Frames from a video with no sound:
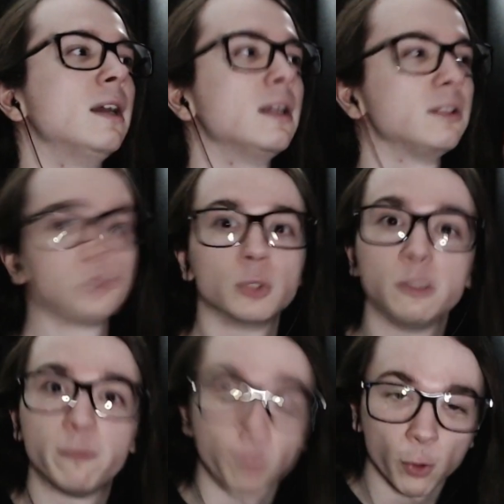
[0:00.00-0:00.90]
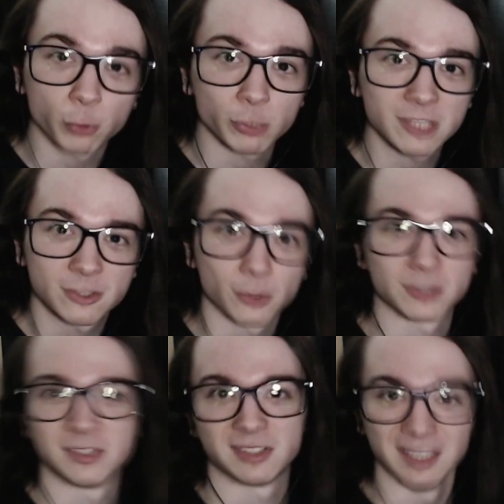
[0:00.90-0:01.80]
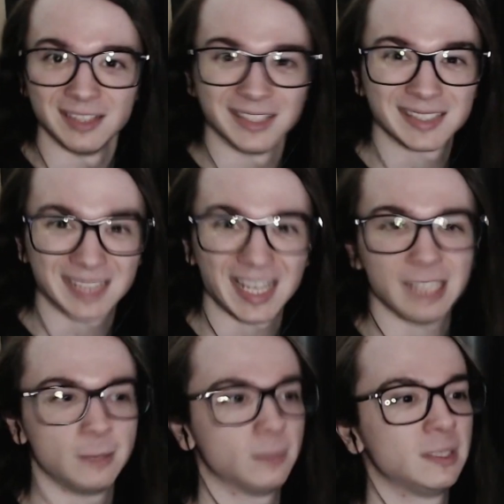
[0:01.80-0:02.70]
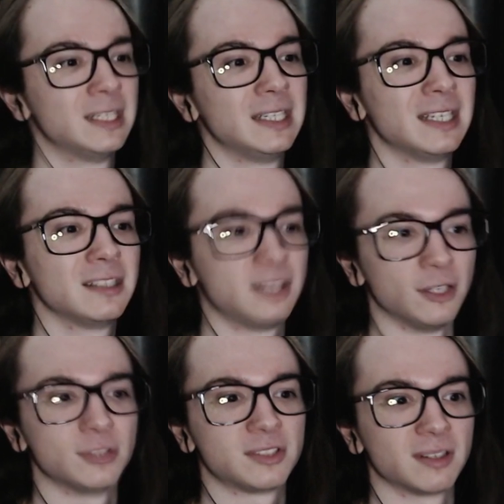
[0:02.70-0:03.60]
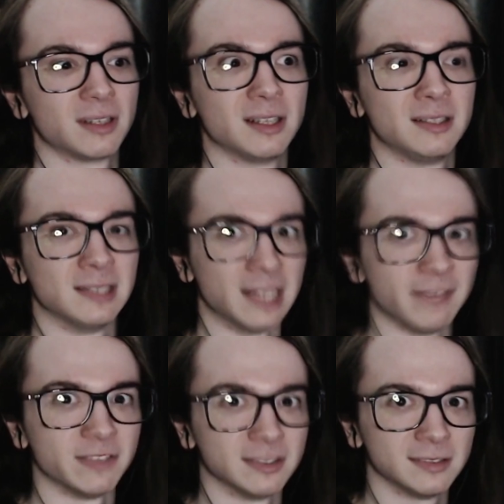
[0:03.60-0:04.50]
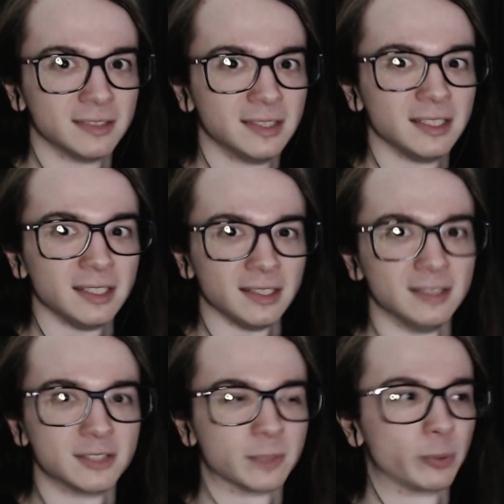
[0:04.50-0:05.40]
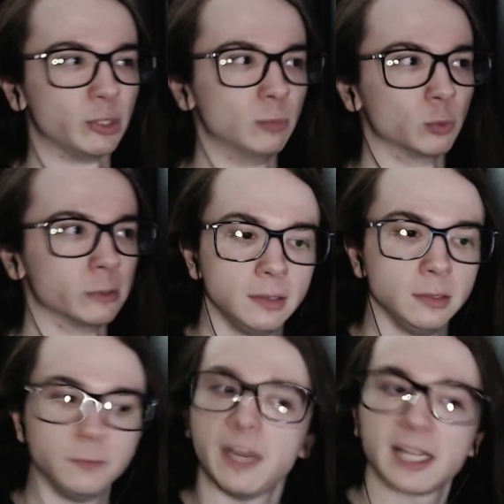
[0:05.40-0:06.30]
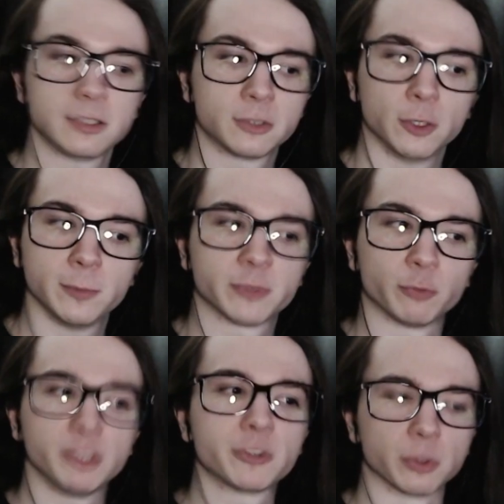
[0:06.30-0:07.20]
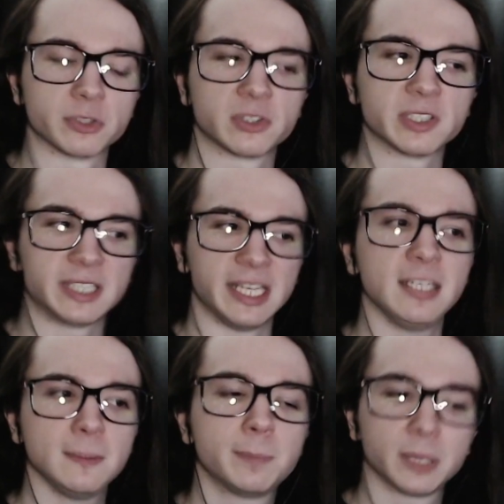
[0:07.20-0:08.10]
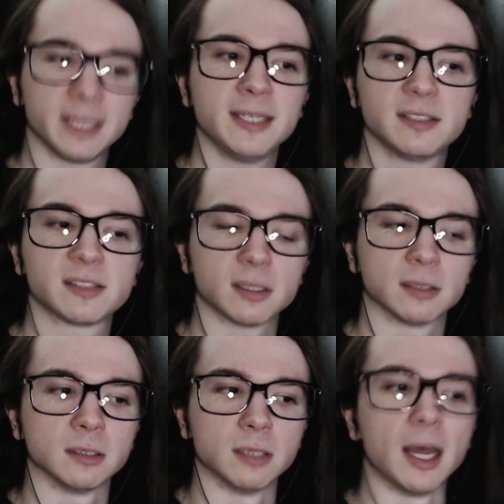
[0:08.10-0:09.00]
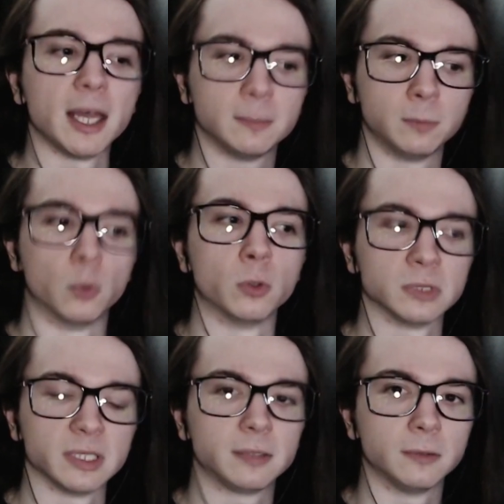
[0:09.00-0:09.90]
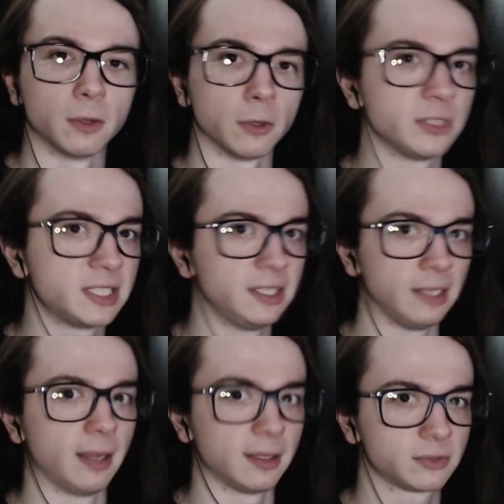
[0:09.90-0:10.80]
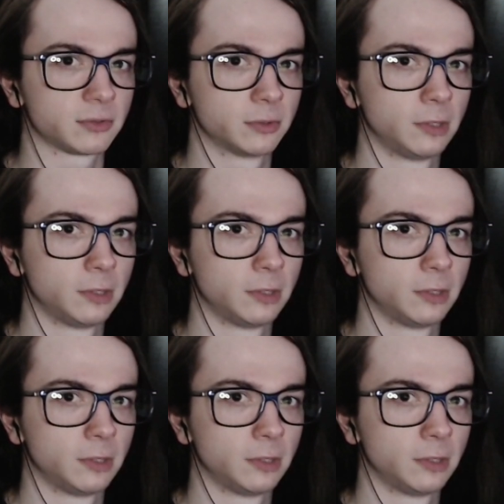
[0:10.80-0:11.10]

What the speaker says: There's only 4 resources in this game. There's 11 in Supreme Ruler. In fact, in terms of resources, the game plays a lot more like an RTS